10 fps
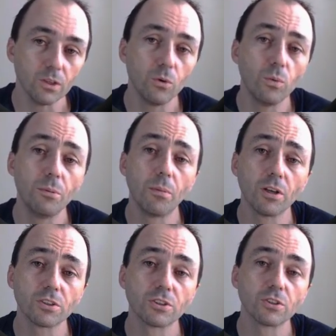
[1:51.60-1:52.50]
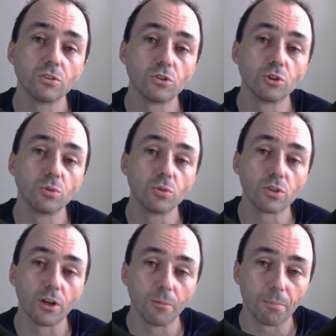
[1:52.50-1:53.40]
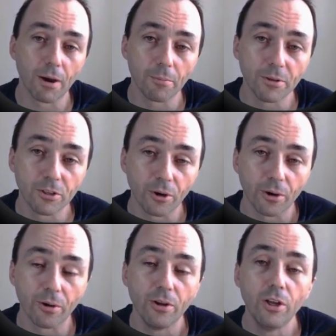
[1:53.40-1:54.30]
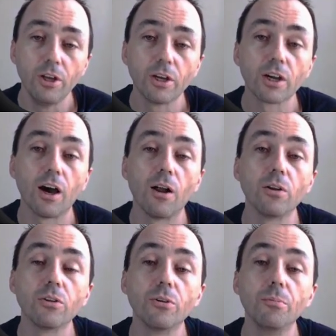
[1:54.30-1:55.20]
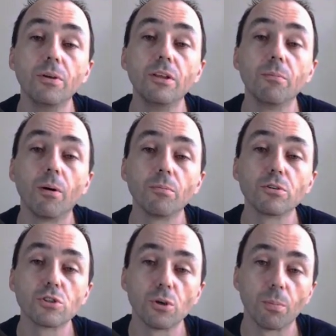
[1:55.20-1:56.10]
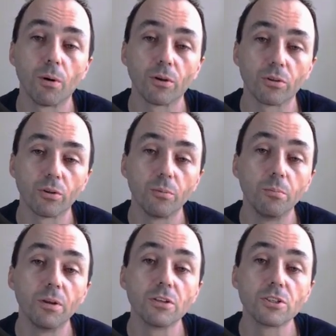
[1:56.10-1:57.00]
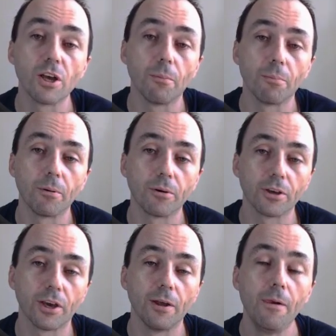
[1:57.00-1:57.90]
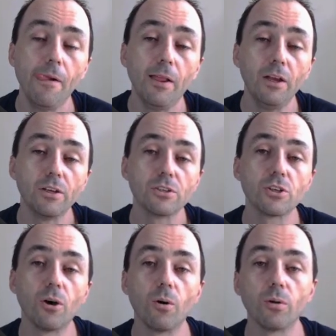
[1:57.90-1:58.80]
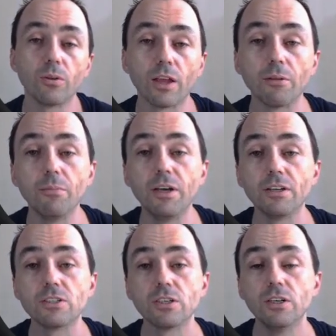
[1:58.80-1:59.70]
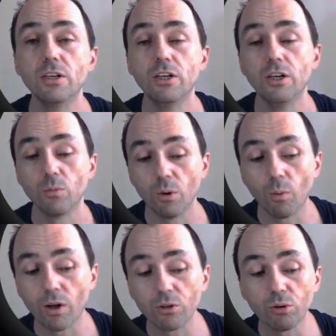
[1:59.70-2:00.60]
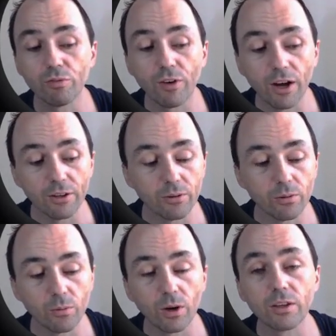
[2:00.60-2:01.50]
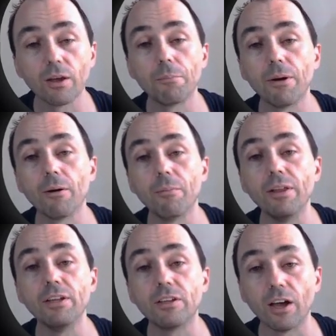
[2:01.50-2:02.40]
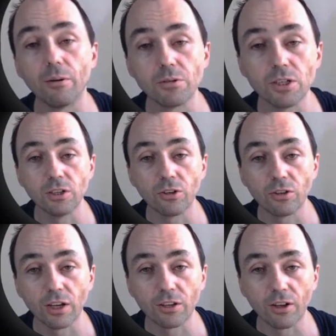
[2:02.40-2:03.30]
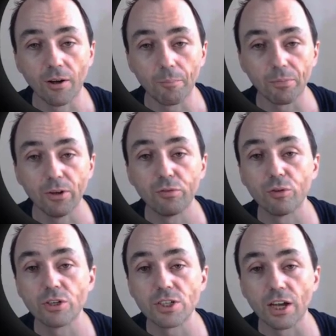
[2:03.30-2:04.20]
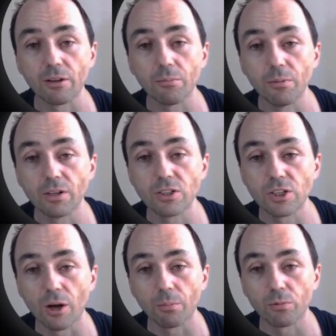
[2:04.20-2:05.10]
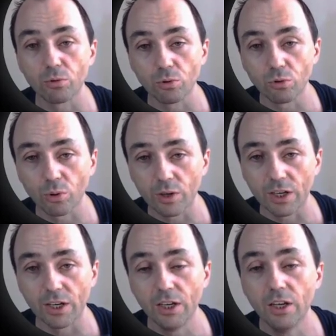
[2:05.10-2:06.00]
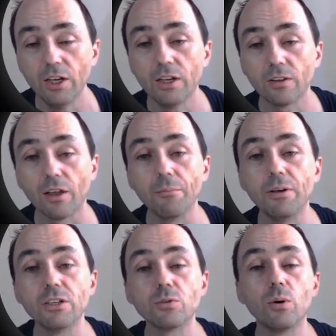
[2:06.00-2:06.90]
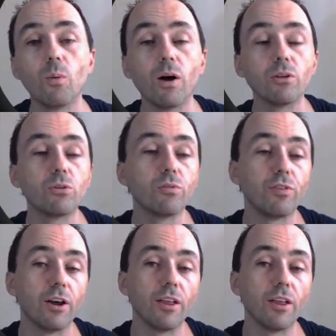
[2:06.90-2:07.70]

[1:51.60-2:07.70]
we must choose a parameter called the minimum support, min-sup, okay? So that means we want to find what appear many times the data. If we set min-sup to 3, that means we want to find